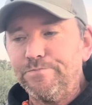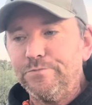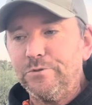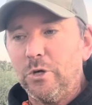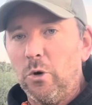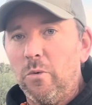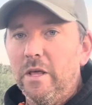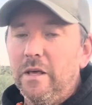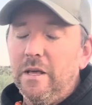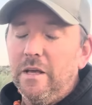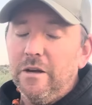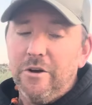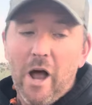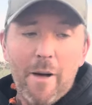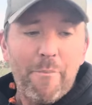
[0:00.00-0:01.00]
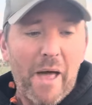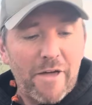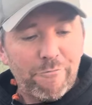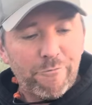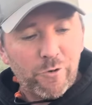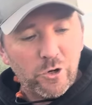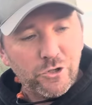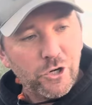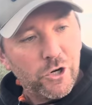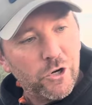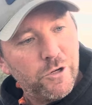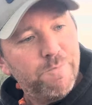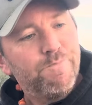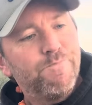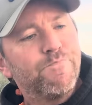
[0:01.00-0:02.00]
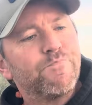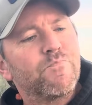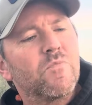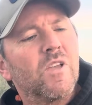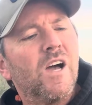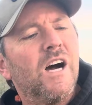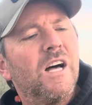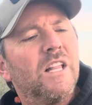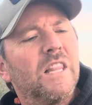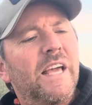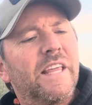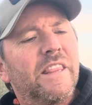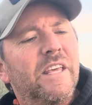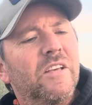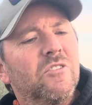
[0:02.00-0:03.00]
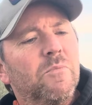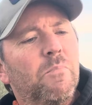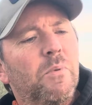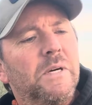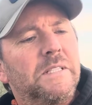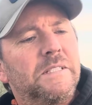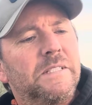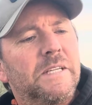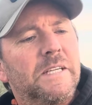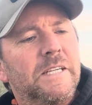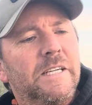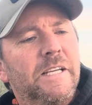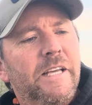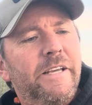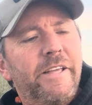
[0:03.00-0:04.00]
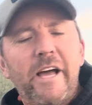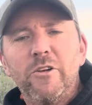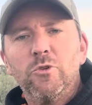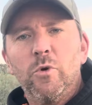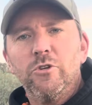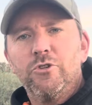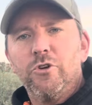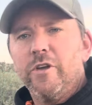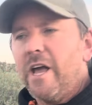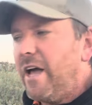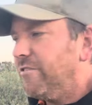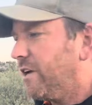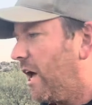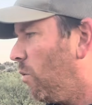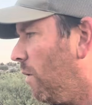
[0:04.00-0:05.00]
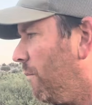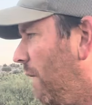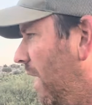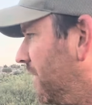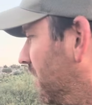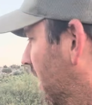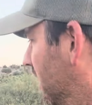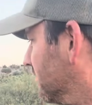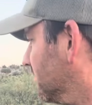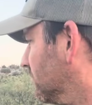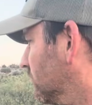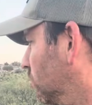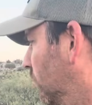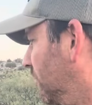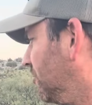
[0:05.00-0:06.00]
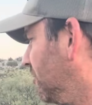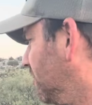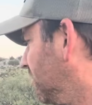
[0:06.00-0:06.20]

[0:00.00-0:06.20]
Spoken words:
So not bad for a turd like this, but yeah, I just want to show you guys kind of what mine does, which is